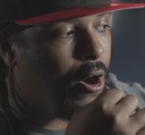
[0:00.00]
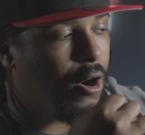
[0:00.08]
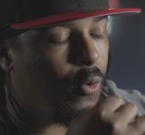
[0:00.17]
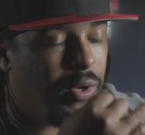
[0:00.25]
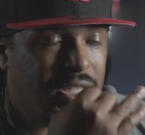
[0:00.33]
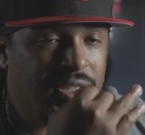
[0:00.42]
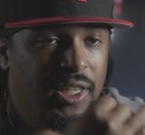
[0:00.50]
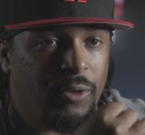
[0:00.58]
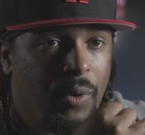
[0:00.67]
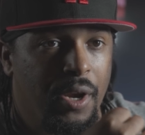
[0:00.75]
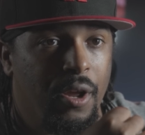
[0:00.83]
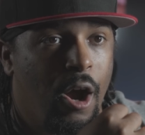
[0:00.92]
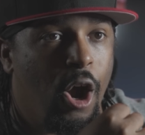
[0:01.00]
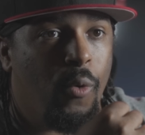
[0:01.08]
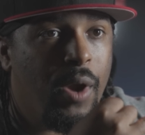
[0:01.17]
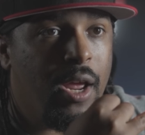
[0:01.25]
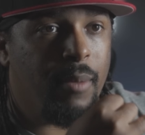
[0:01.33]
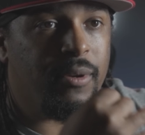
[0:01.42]
was accelerating all the
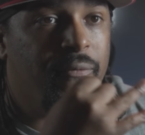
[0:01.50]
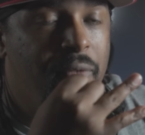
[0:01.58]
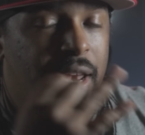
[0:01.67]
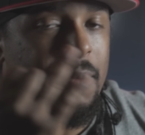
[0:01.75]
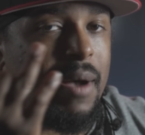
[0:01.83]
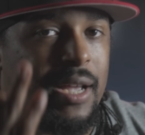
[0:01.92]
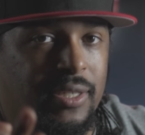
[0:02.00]
way up to 50 miles an